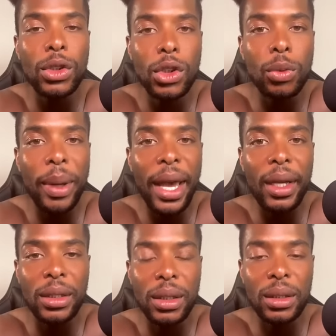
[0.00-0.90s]
two
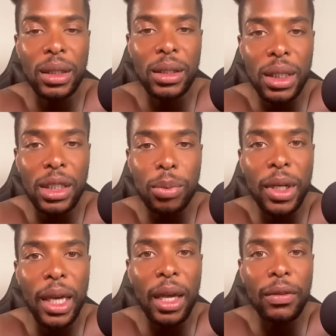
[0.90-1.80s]
packages exist but
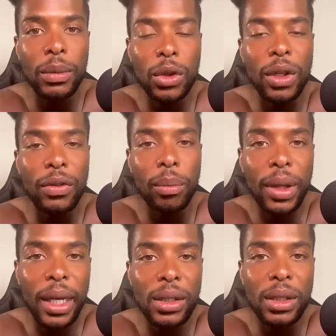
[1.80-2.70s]
came from two different
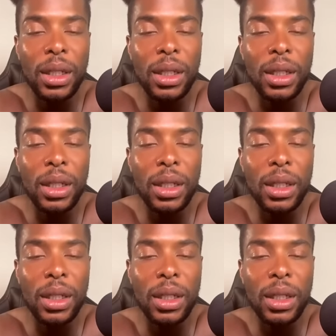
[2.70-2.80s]
places,